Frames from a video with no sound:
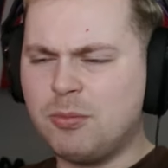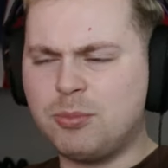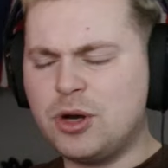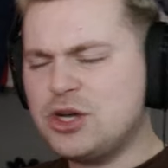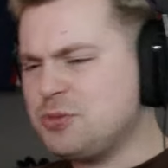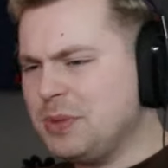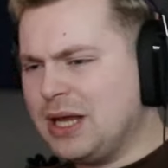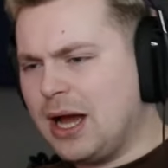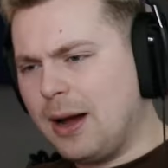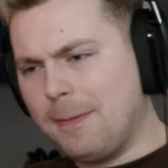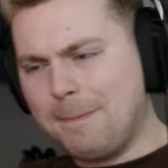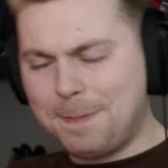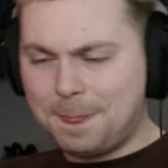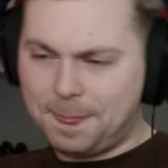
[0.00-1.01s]
Bridge me
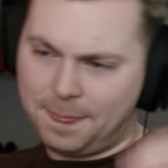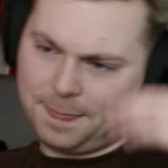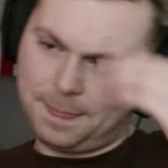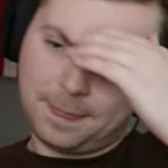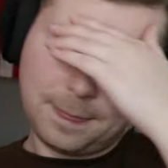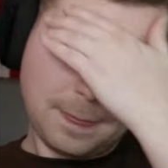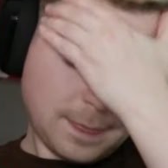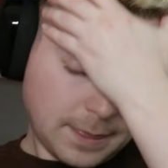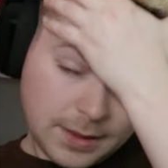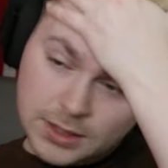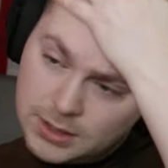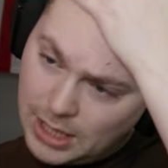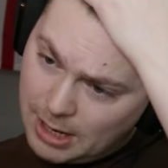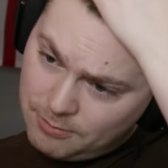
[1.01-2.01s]
up.
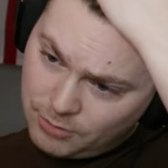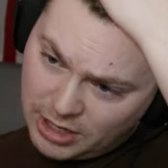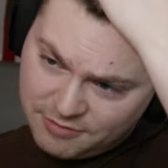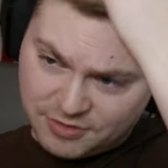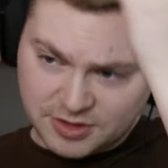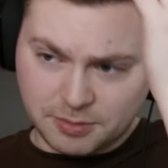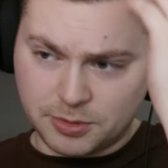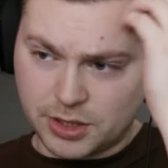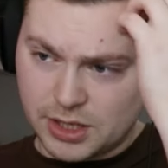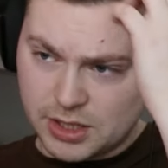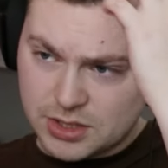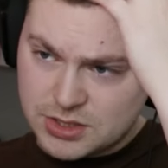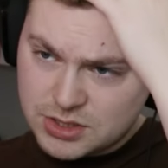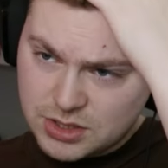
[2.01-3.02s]
I'm ready for the
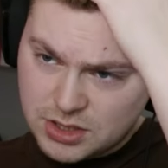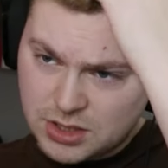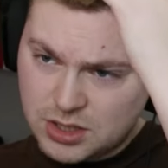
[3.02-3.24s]
bridge.